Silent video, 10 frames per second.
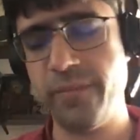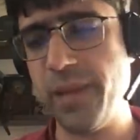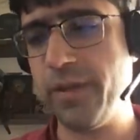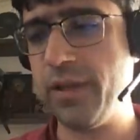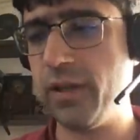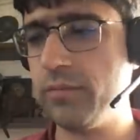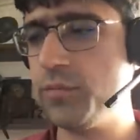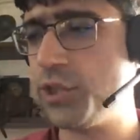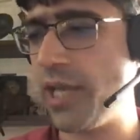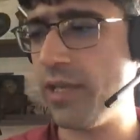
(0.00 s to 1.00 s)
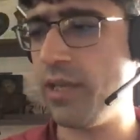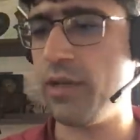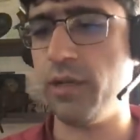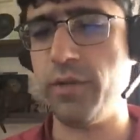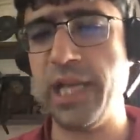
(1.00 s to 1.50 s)
Maybe a shaky
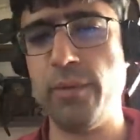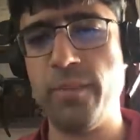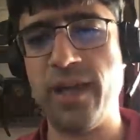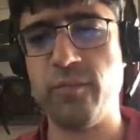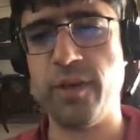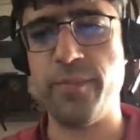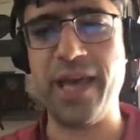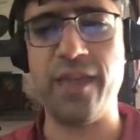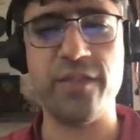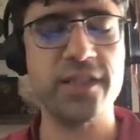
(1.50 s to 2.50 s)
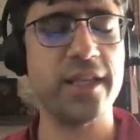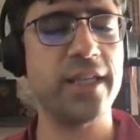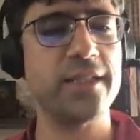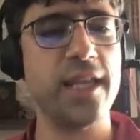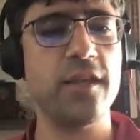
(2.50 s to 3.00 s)
and unreliable path, but a path that's
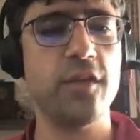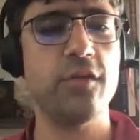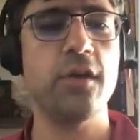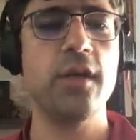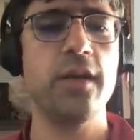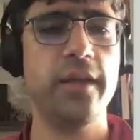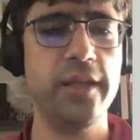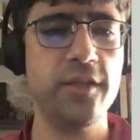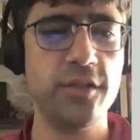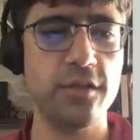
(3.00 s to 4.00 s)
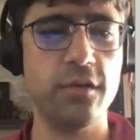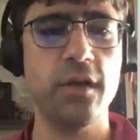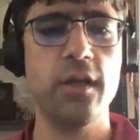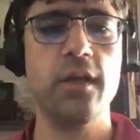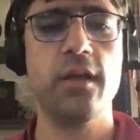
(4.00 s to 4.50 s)
going to take you
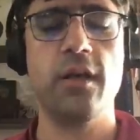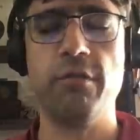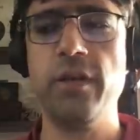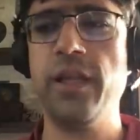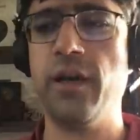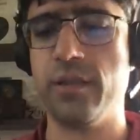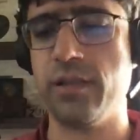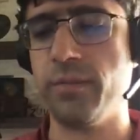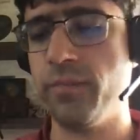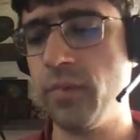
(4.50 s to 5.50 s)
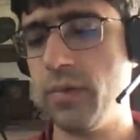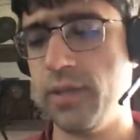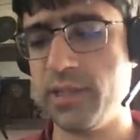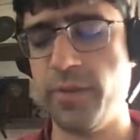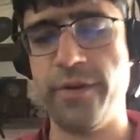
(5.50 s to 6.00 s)
into a really awesome
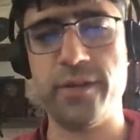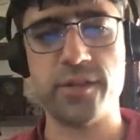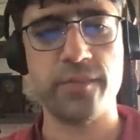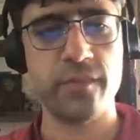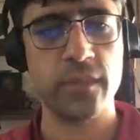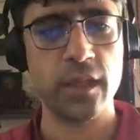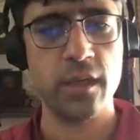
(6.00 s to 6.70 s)
experience.